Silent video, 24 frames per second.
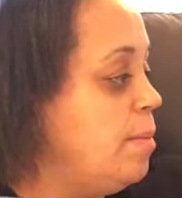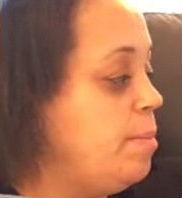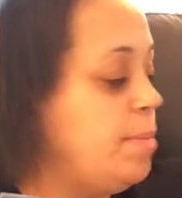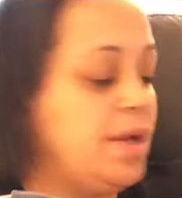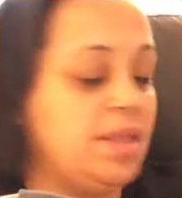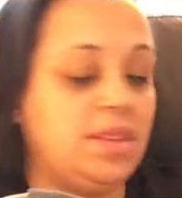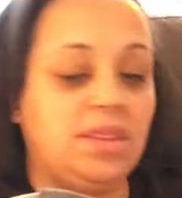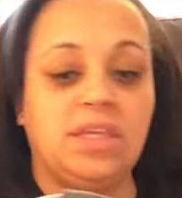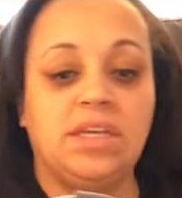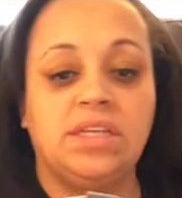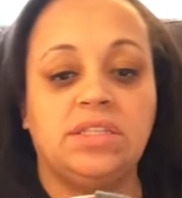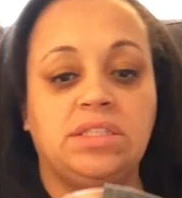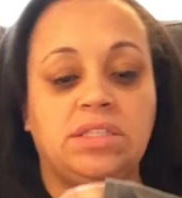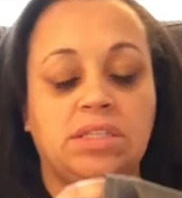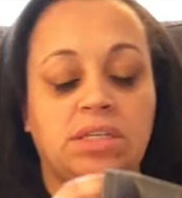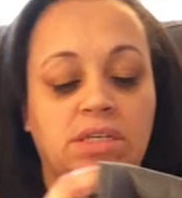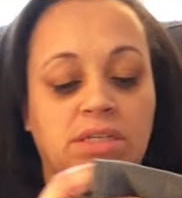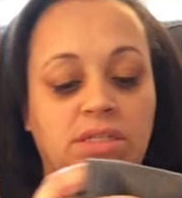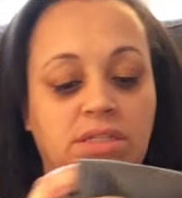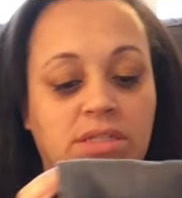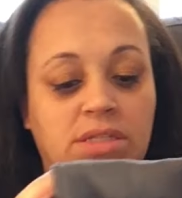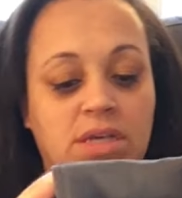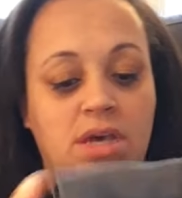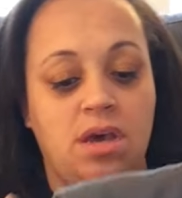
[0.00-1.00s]
But this
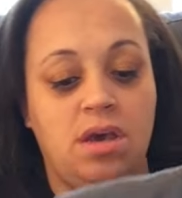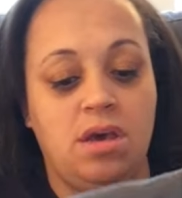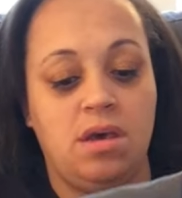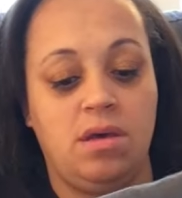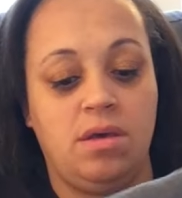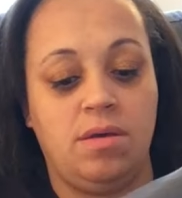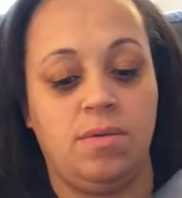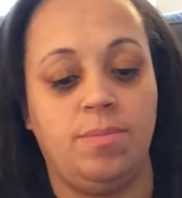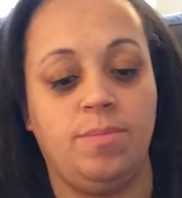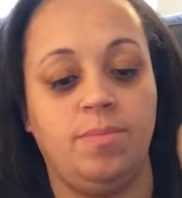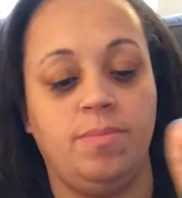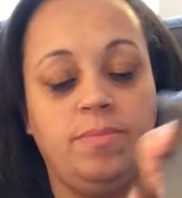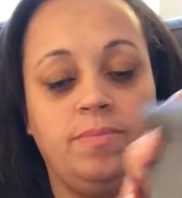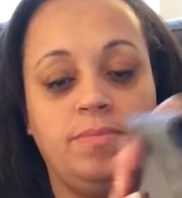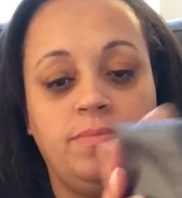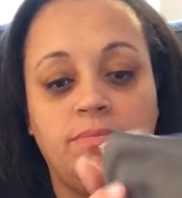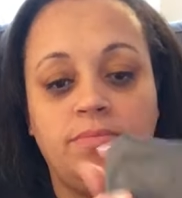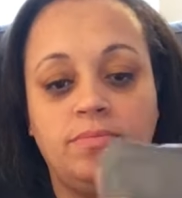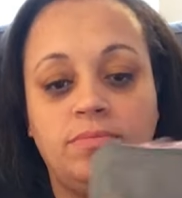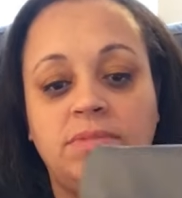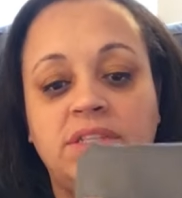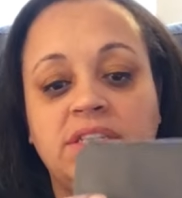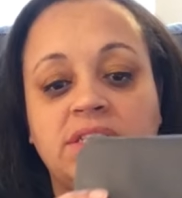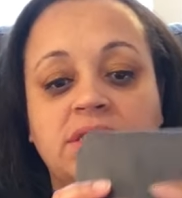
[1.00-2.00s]
is
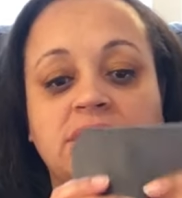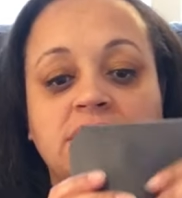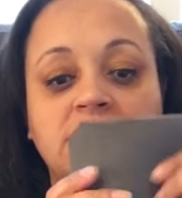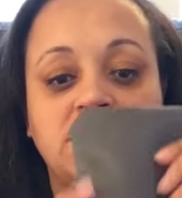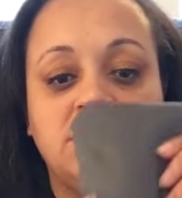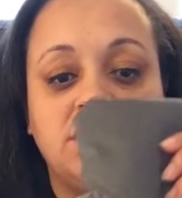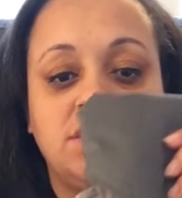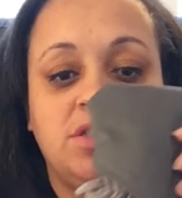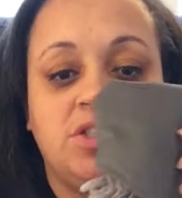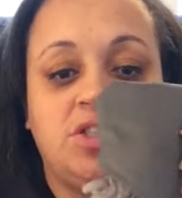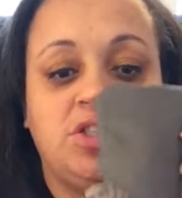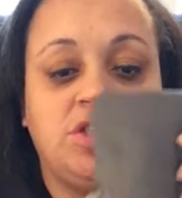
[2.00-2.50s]
the